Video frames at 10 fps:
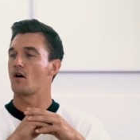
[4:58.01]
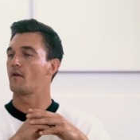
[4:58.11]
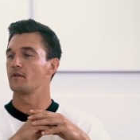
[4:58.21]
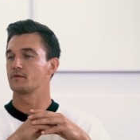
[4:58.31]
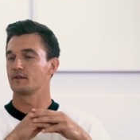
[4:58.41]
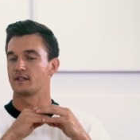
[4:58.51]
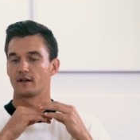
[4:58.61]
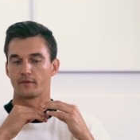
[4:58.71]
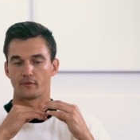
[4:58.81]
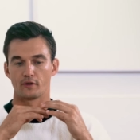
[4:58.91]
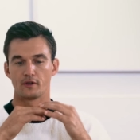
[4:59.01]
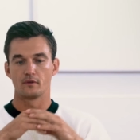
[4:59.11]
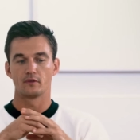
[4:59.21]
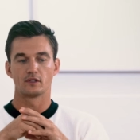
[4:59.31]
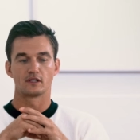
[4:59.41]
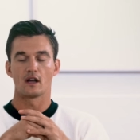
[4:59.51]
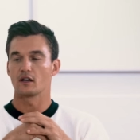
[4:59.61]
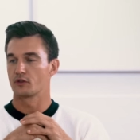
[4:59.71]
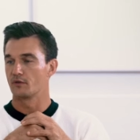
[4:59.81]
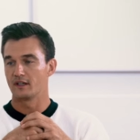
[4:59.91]
Always was there for you to
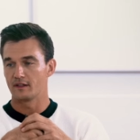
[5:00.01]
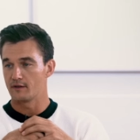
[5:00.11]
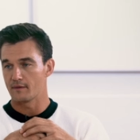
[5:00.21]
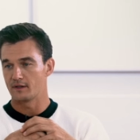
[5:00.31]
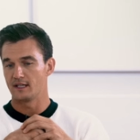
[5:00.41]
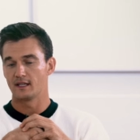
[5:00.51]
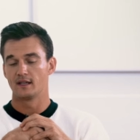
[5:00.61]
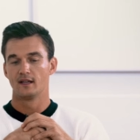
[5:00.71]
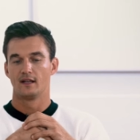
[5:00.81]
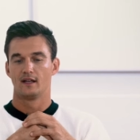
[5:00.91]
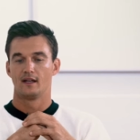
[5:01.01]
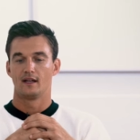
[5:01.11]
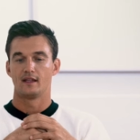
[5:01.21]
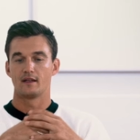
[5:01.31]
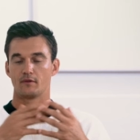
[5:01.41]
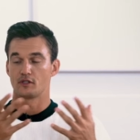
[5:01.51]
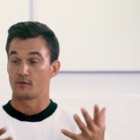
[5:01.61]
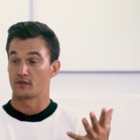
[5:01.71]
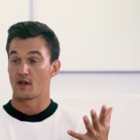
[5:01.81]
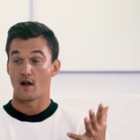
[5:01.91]
talk through anything you ever needed. And then when she
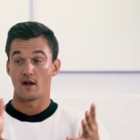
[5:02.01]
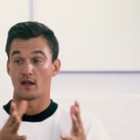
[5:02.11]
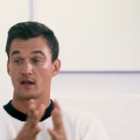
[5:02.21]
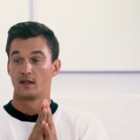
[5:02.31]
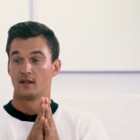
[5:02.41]
was gone,